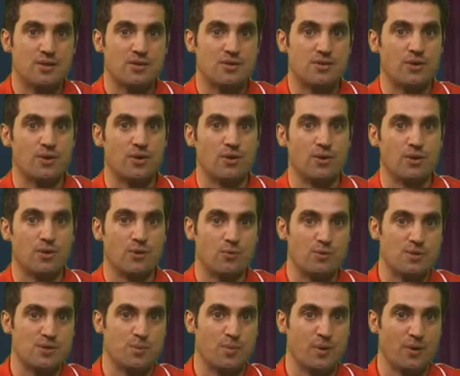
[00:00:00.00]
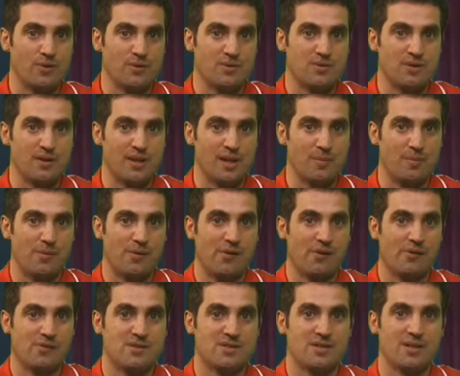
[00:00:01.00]
to respond to that
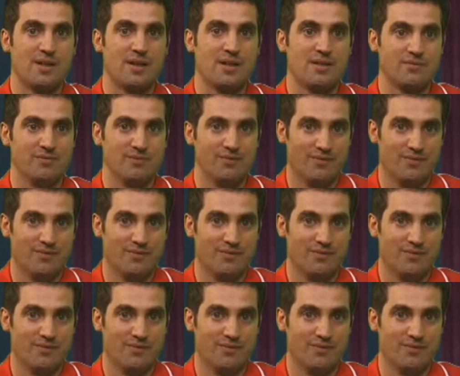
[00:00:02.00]
progress claim